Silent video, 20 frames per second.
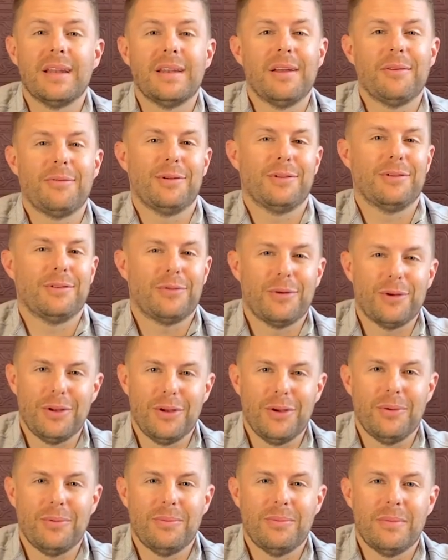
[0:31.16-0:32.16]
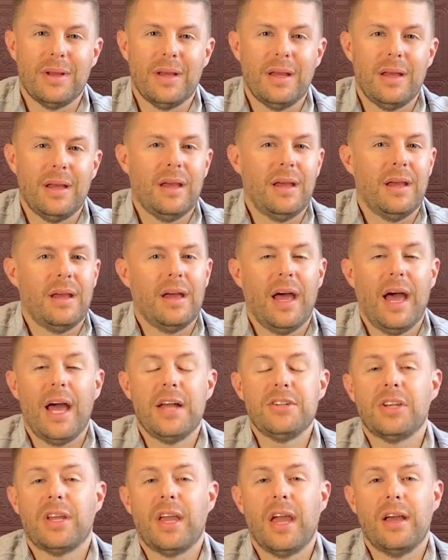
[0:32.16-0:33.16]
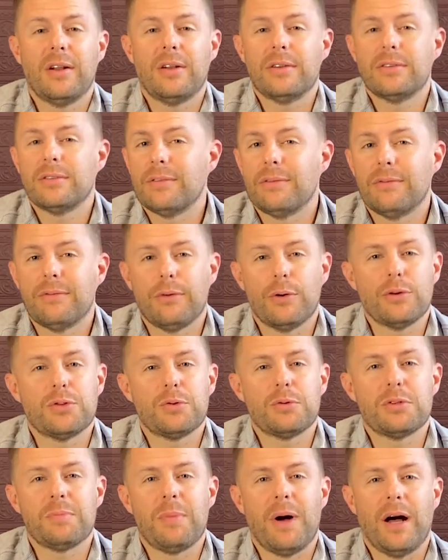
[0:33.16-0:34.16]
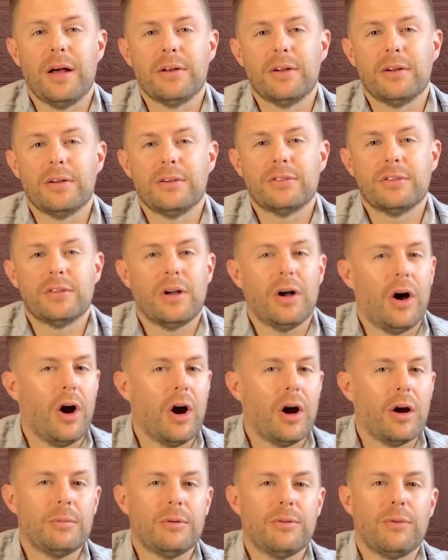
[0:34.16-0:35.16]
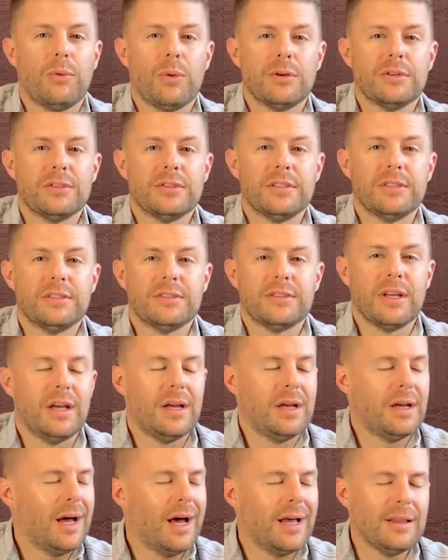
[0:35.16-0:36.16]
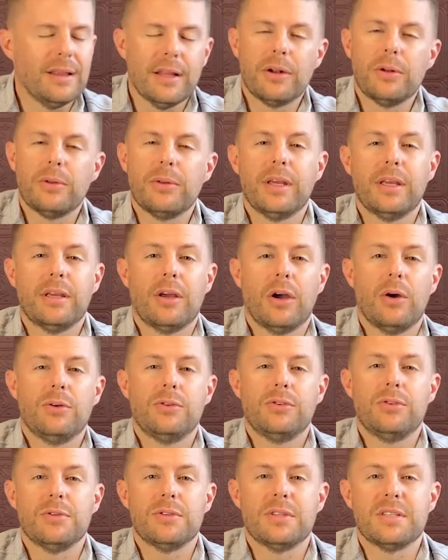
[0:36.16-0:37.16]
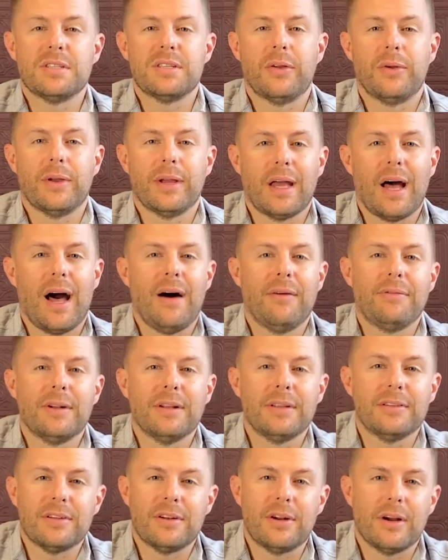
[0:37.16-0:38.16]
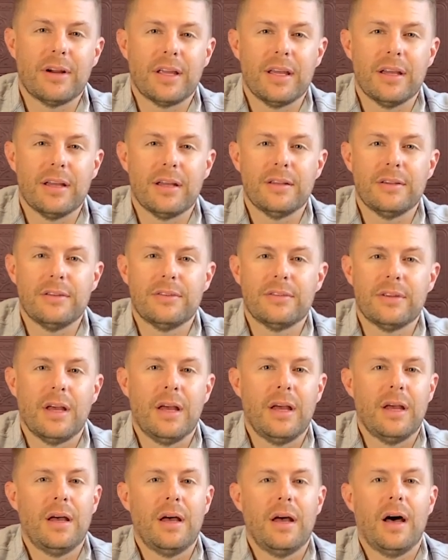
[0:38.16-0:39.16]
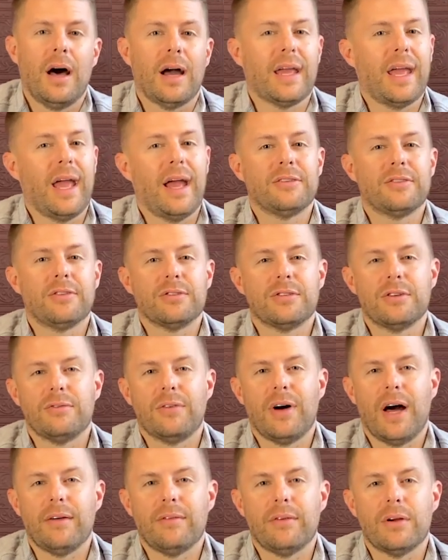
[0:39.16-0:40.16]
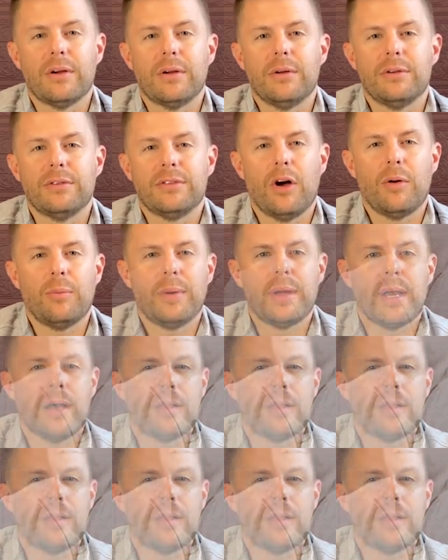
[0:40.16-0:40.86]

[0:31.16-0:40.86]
a difference for you. Educators, first responders, armed forces, a Little League coach who's instilling confidence in our kids, a cancer survivor who's helping